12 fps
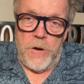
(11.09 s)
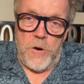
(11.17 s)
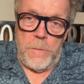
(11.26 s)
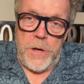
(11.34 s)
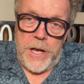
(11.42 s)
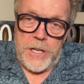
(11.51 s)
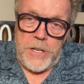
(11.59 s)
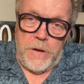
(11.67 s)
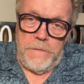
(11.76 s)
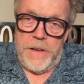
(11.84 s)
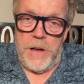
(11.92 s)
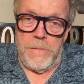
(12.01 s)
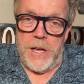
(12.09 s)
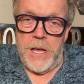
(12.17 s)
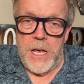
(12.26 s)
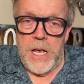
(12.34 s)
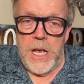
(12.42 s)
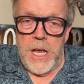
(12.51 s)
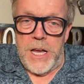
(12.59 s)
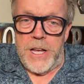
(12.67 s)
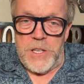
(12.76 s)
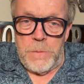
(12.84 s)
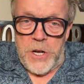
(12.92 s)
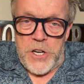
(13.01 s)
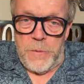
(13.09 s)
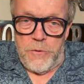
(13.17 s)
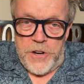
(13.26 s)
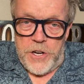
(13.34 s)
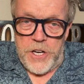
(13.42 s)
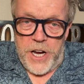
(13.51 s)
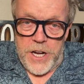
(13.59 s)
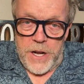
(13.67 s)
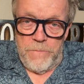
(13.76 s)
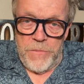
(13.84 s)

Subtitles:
PHOTOPXL family. It's much appreciated.